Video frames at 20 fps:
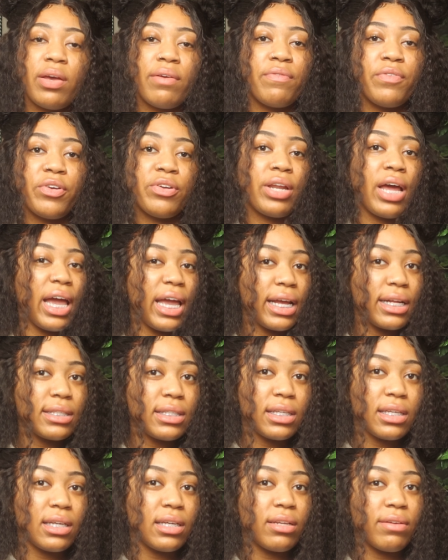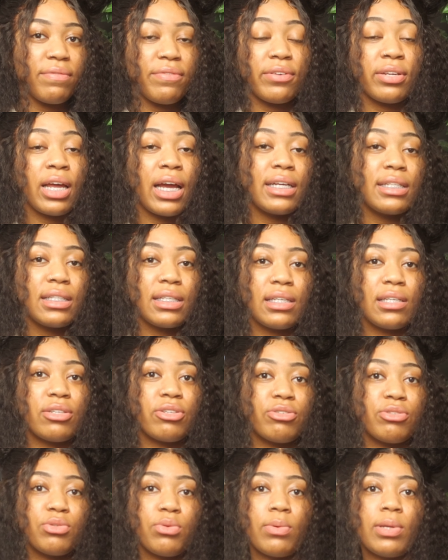If you're not 18, if you're 19
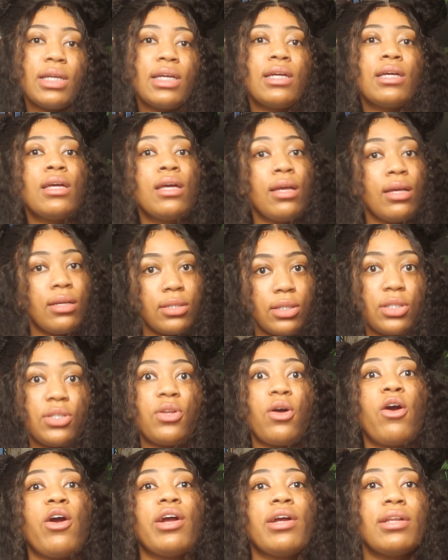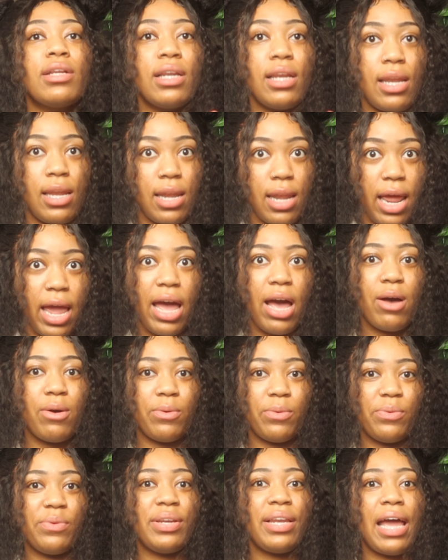or 20, start now.
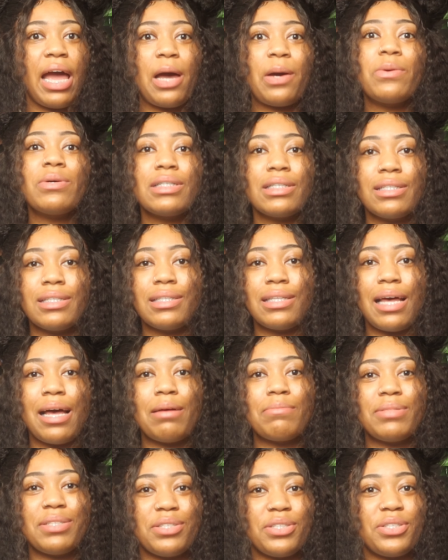Now is the time to